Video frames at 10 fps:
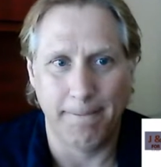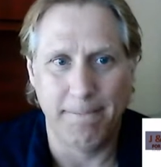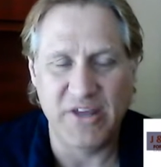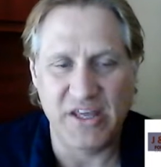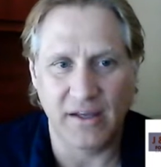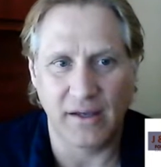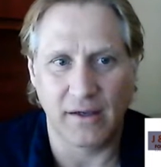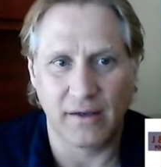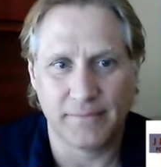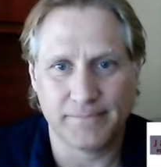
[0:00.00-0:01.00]

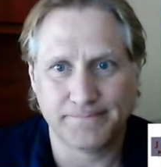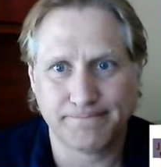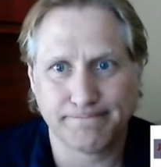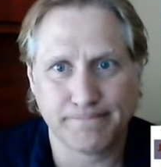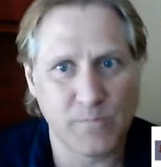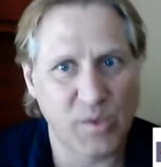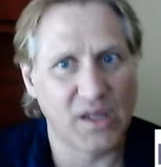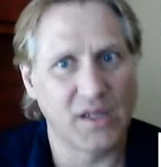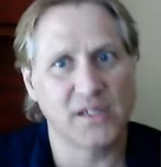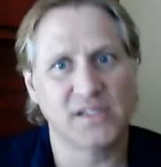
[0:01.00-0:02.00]
being
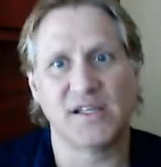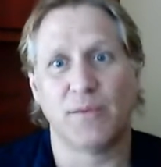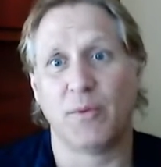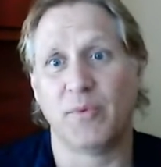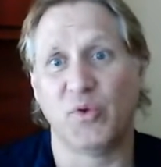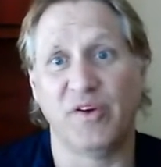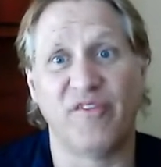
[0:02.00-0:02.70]
somewhere between